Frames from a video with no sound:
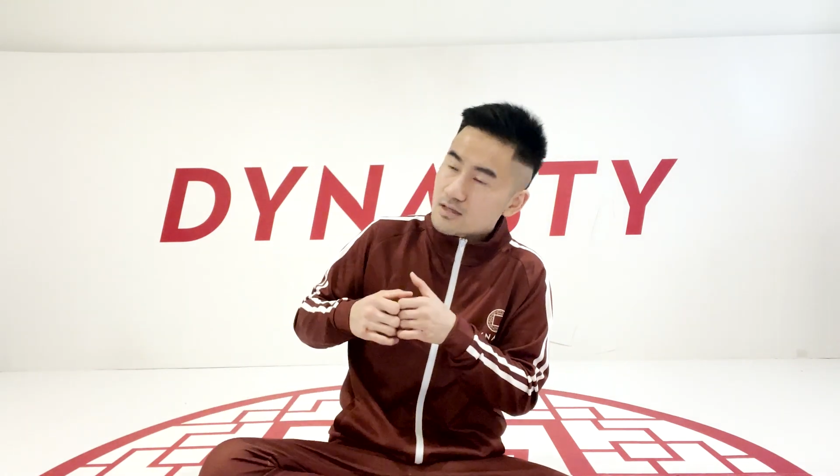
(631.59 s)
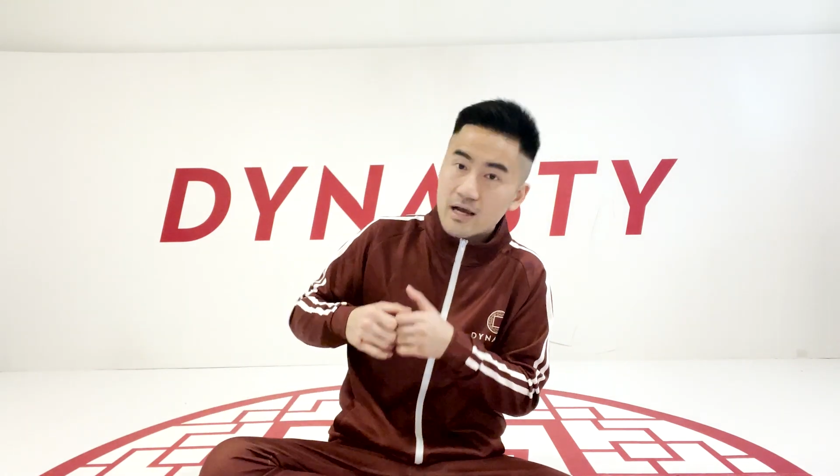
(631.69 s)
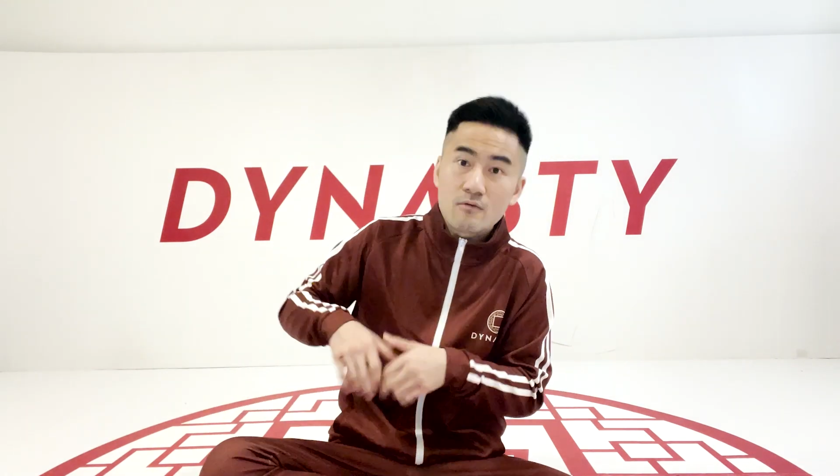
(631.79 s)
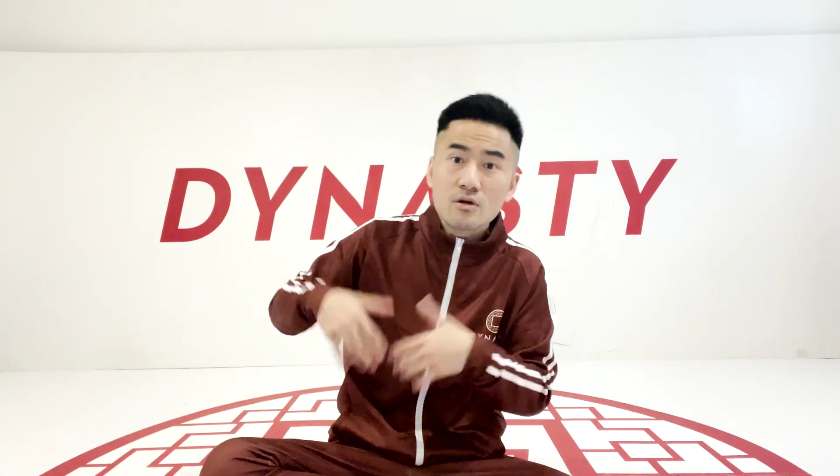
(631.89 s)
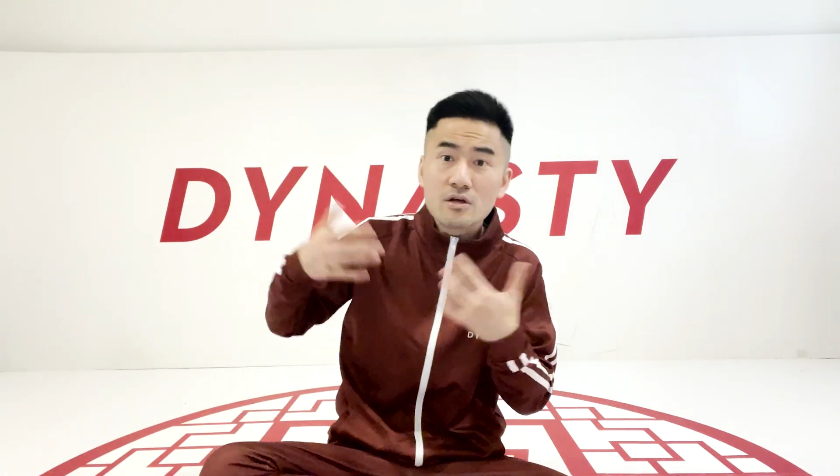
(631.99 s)

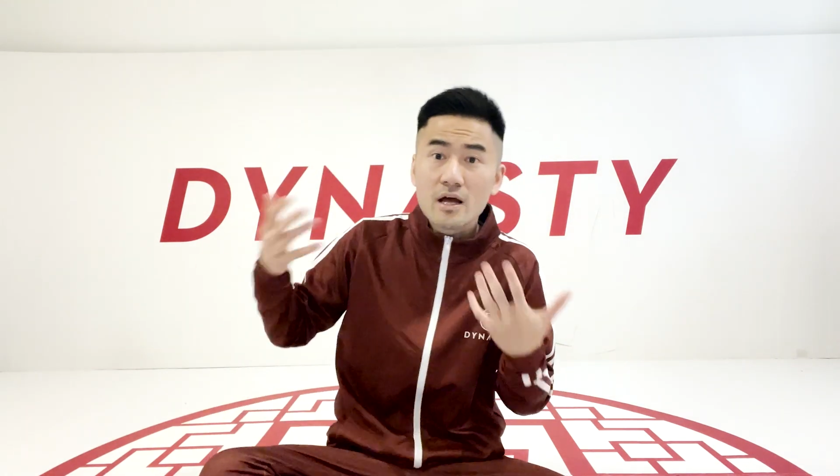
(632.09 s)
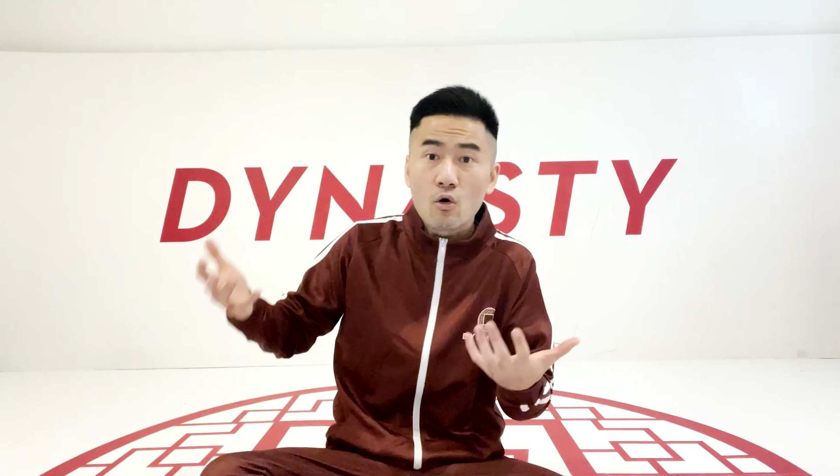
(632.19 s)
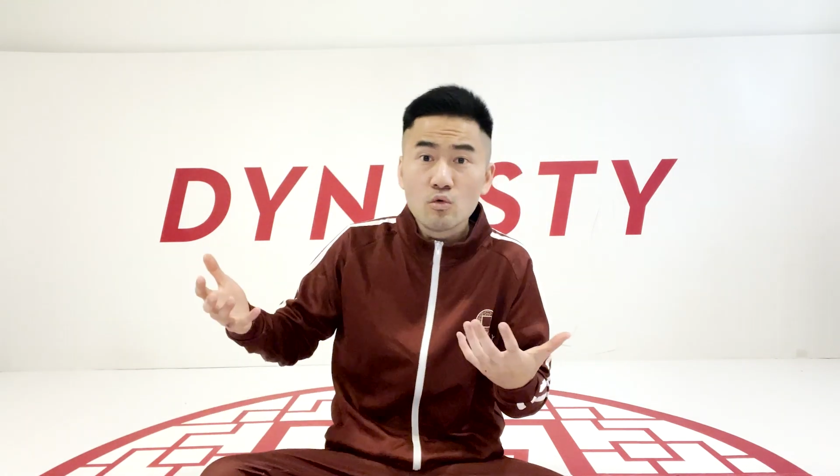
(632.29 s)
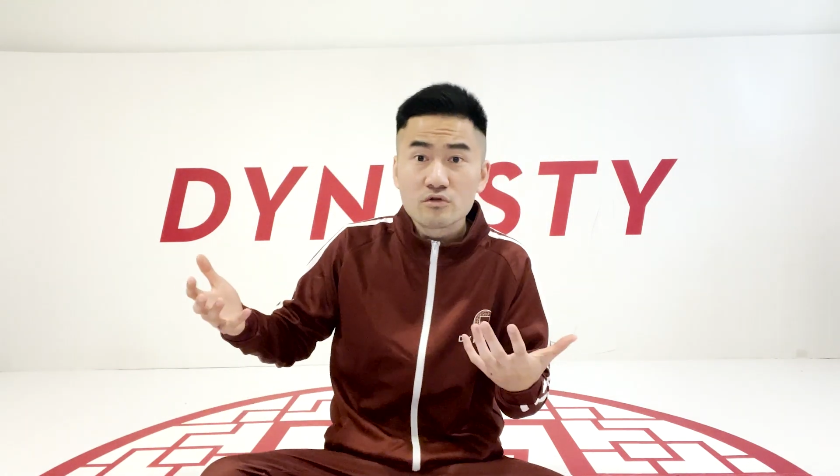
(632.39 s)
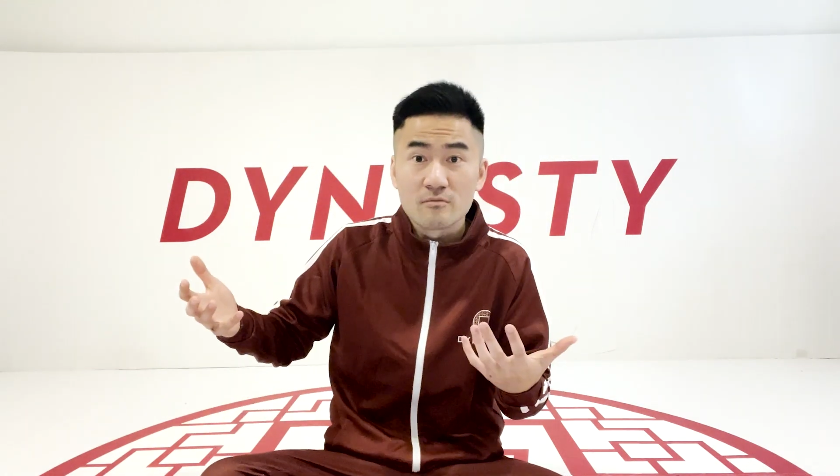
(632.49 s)
And then when you get
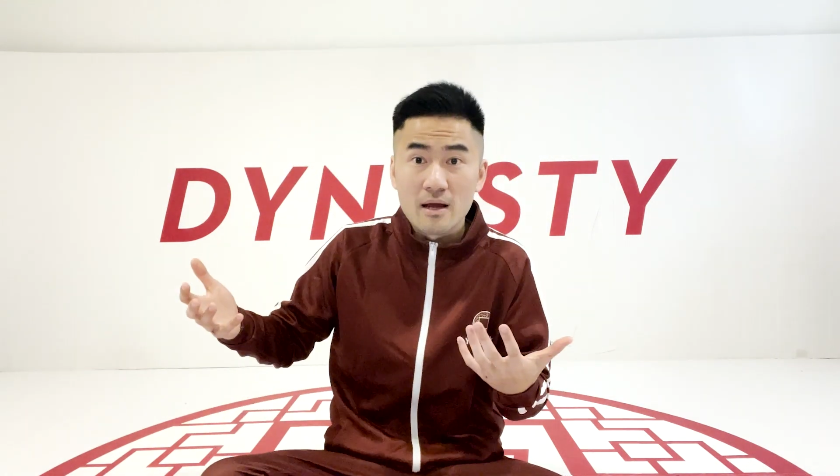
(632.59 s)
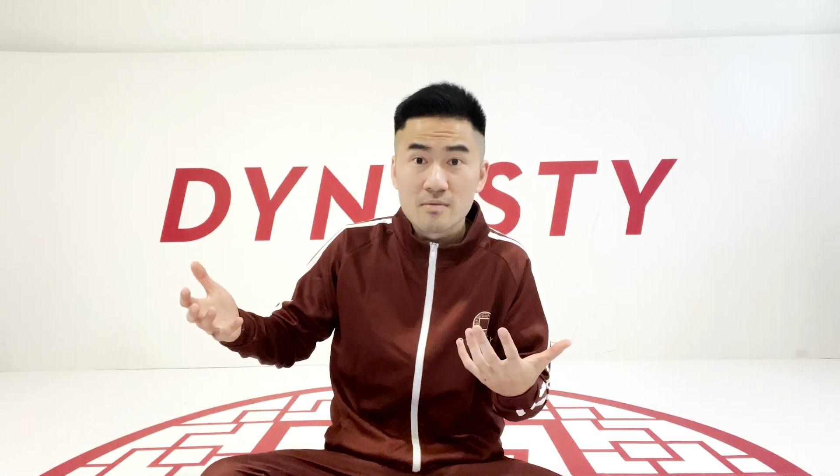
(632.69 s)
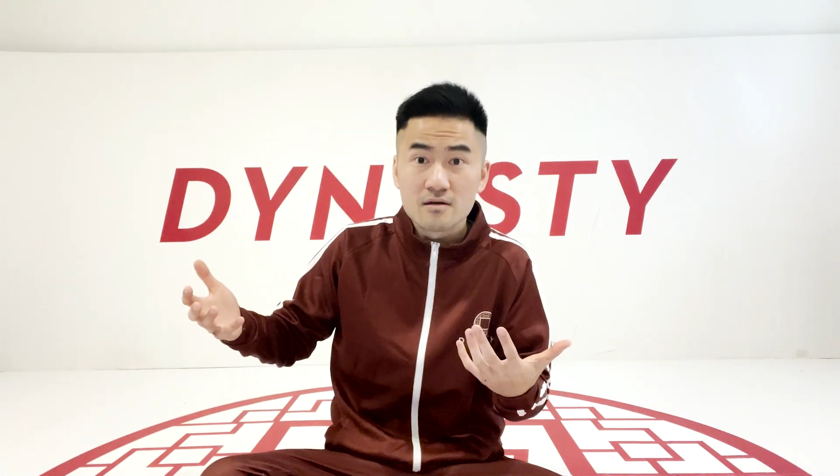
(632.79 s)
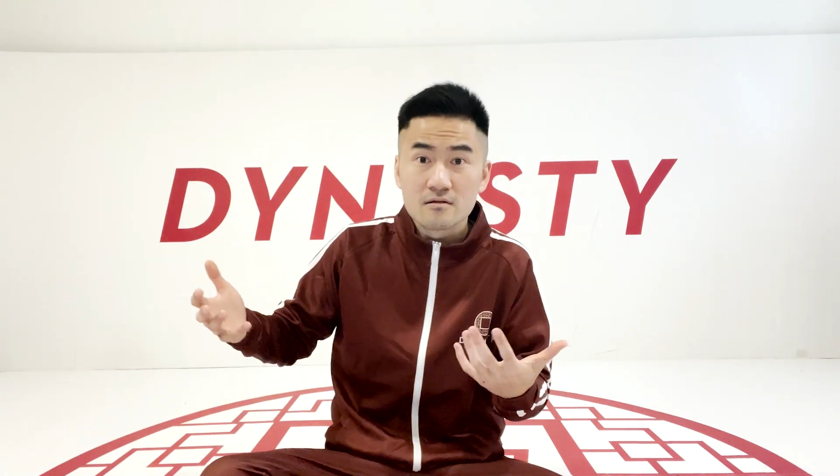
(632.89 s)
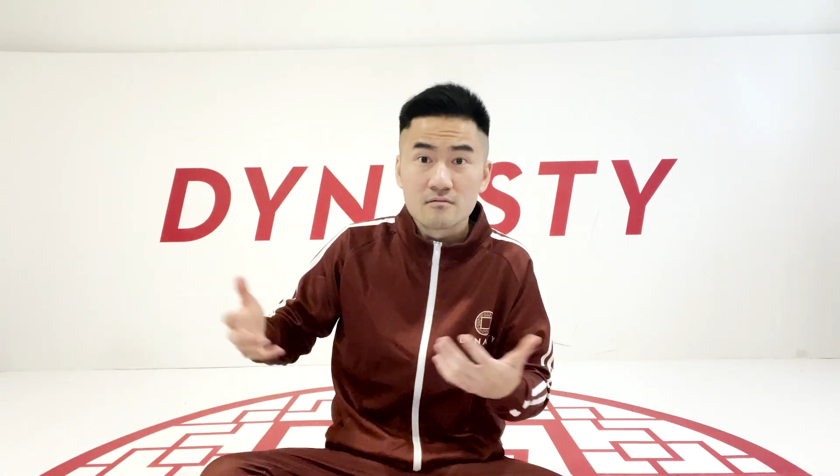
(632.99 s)
older,
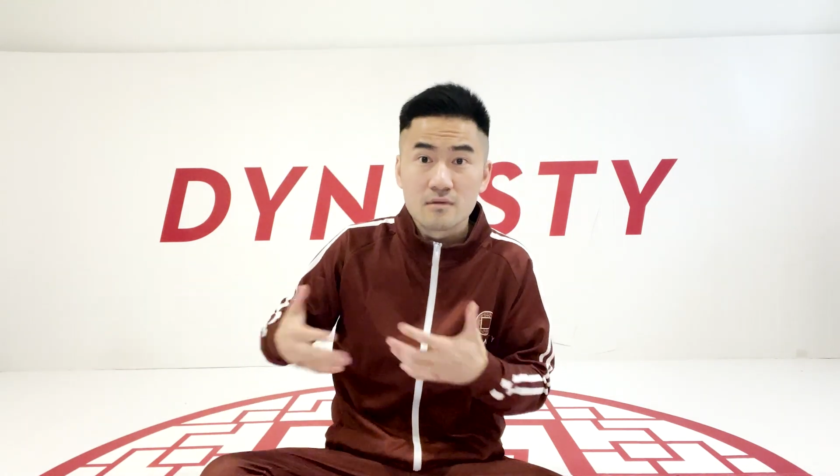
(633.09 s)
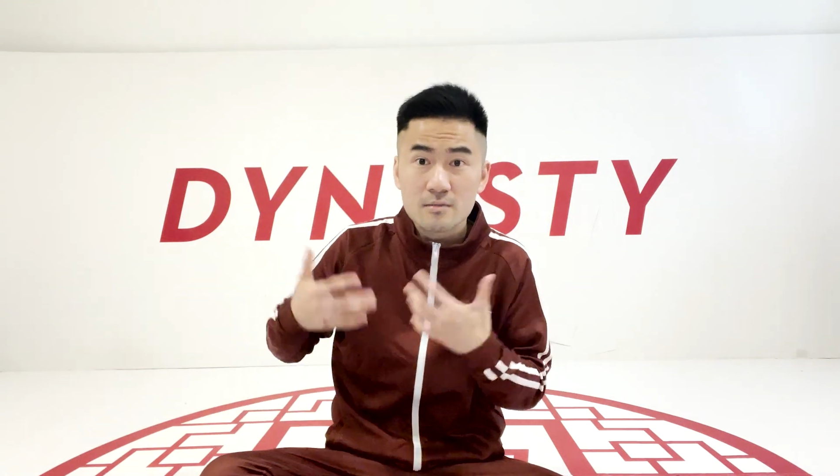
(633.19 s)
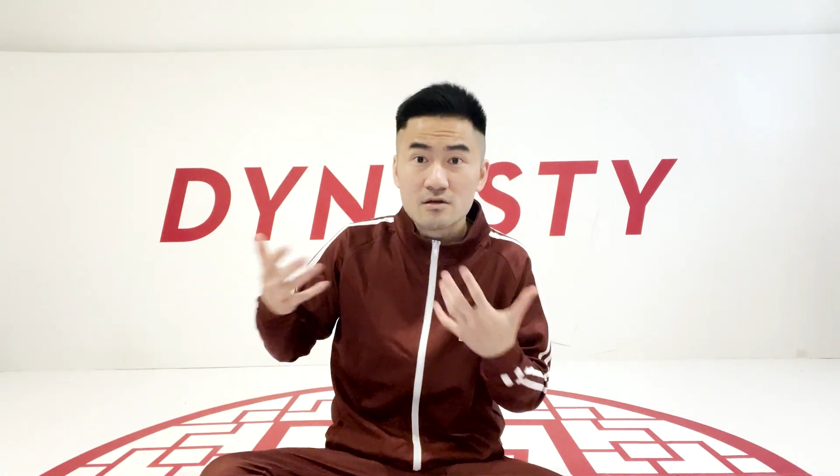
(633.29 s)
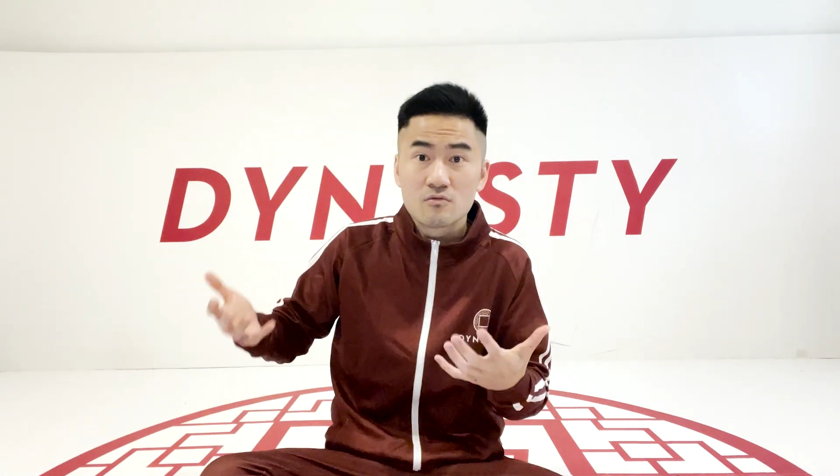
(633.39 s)
maybe